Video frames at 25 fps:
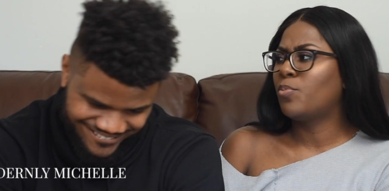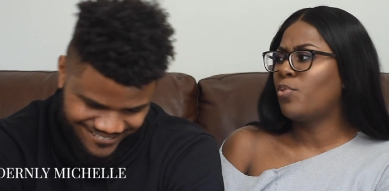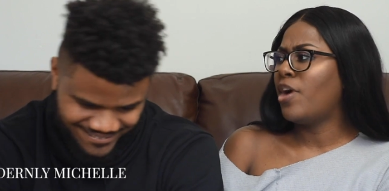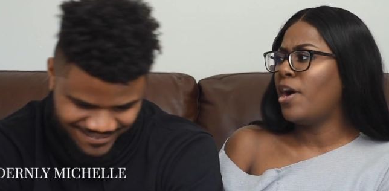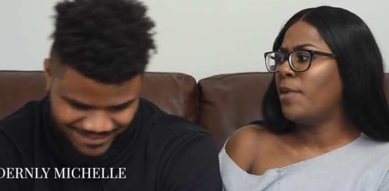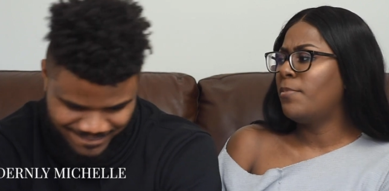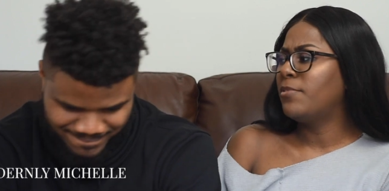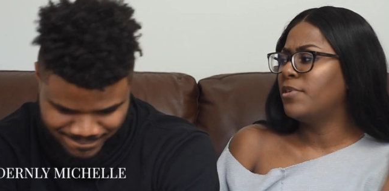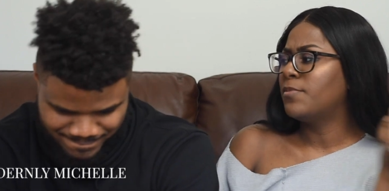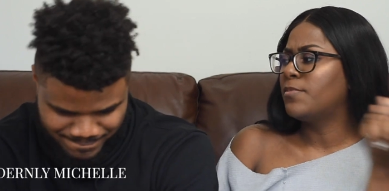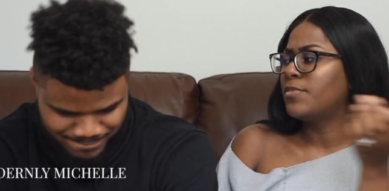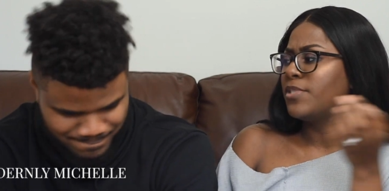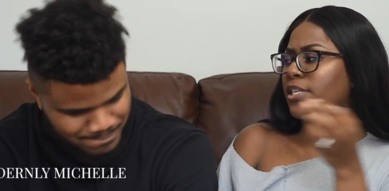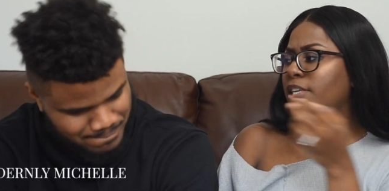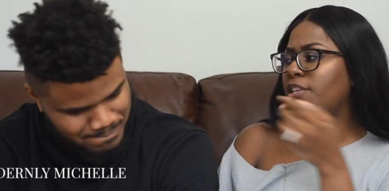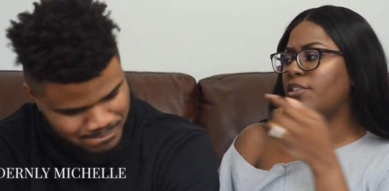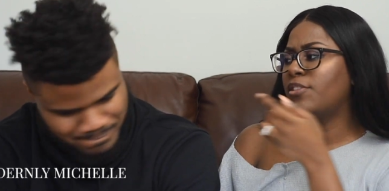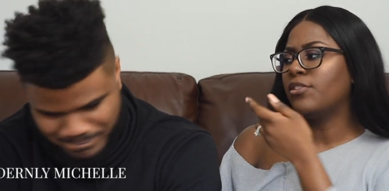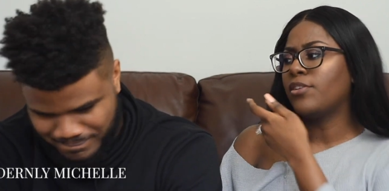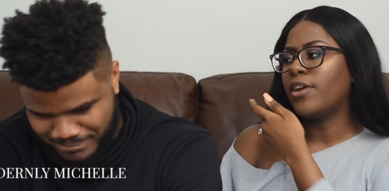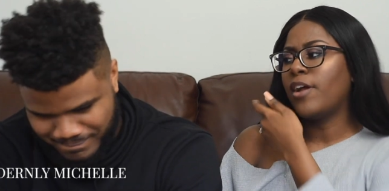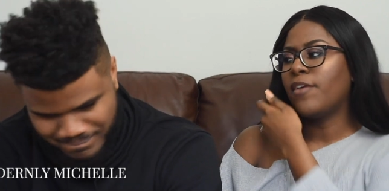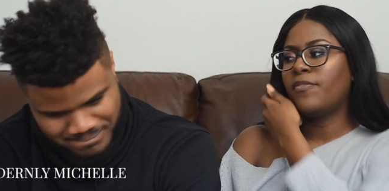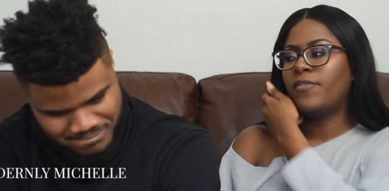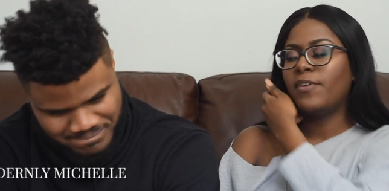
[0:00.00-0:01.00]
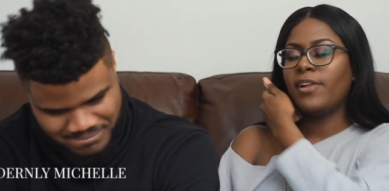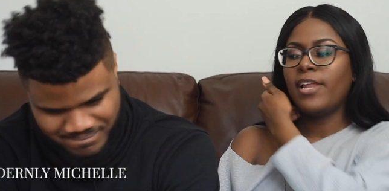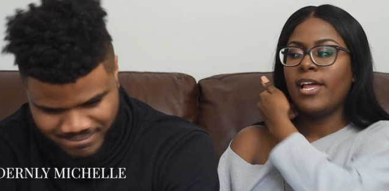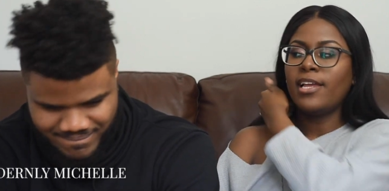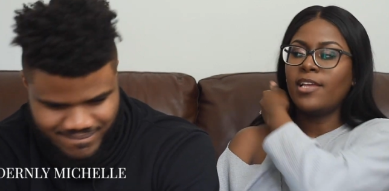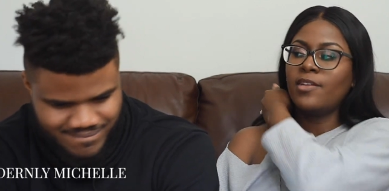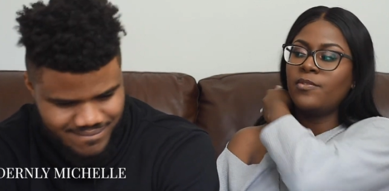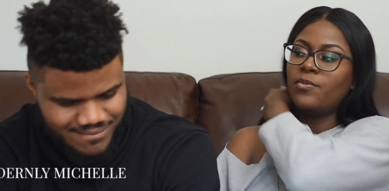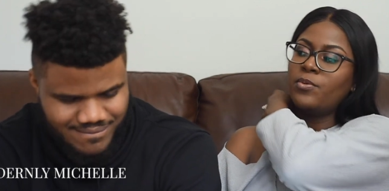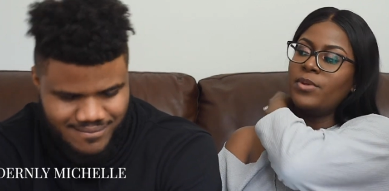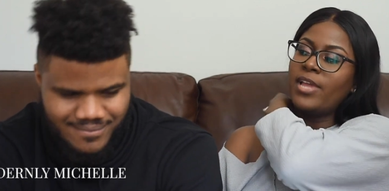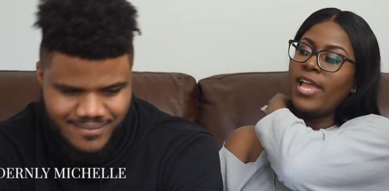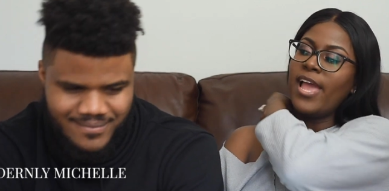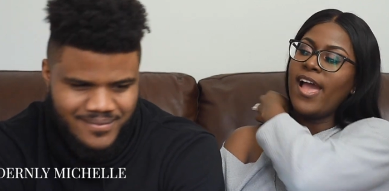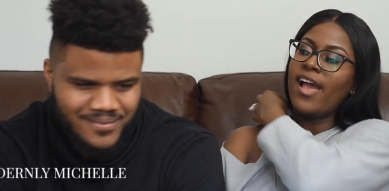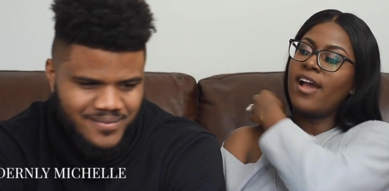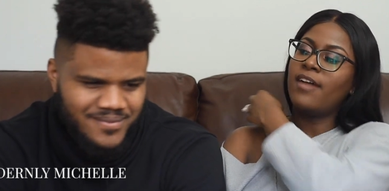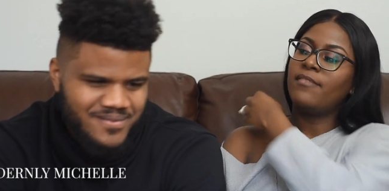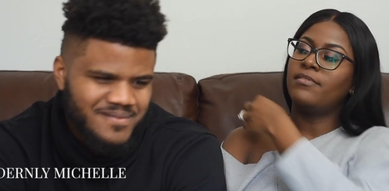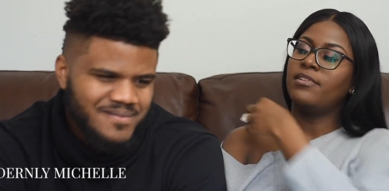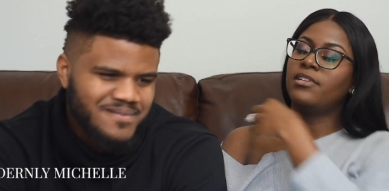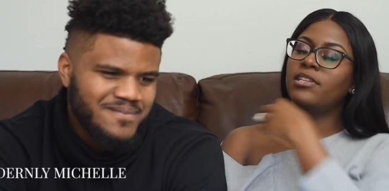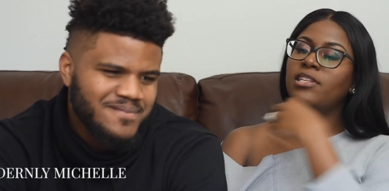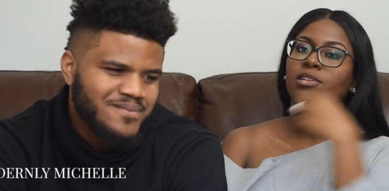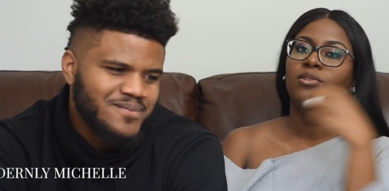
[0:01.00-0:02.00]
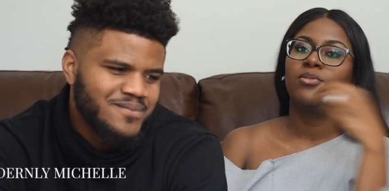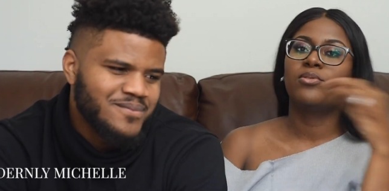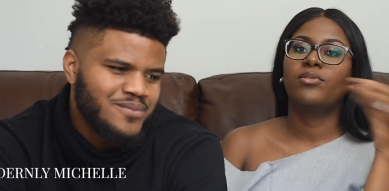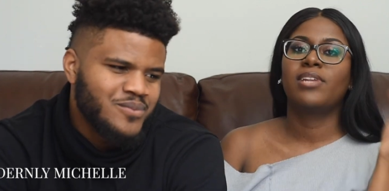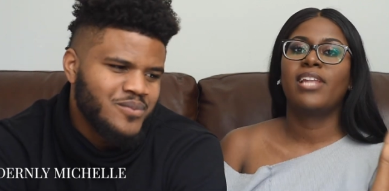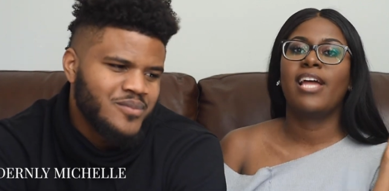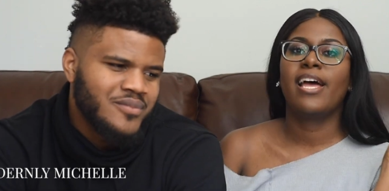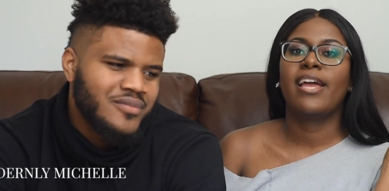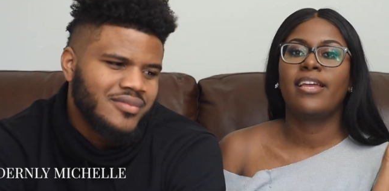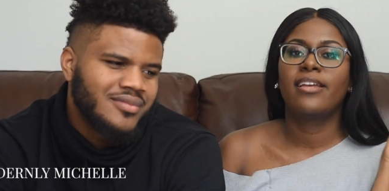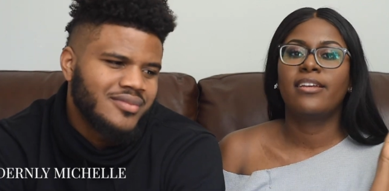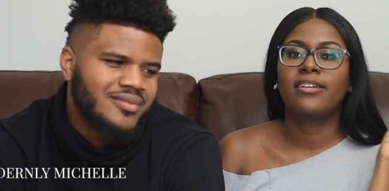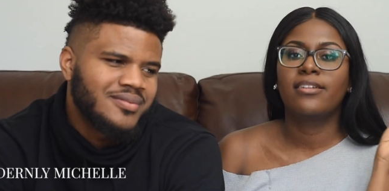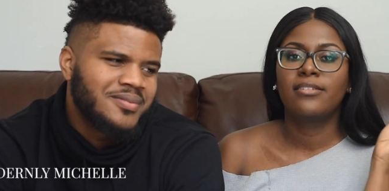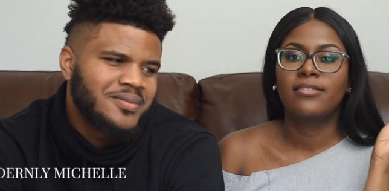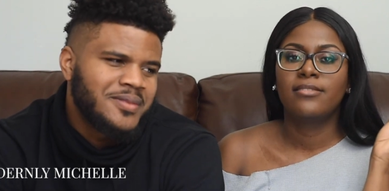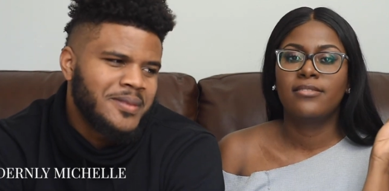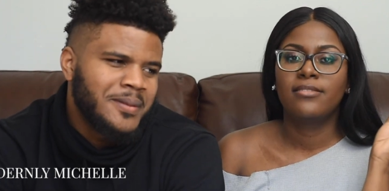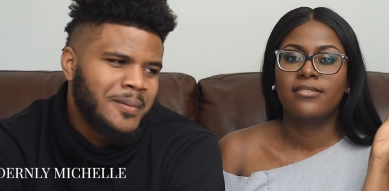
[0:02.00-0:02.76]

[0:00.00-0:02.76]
Speaker 1: problems either. I feel like if we have a little like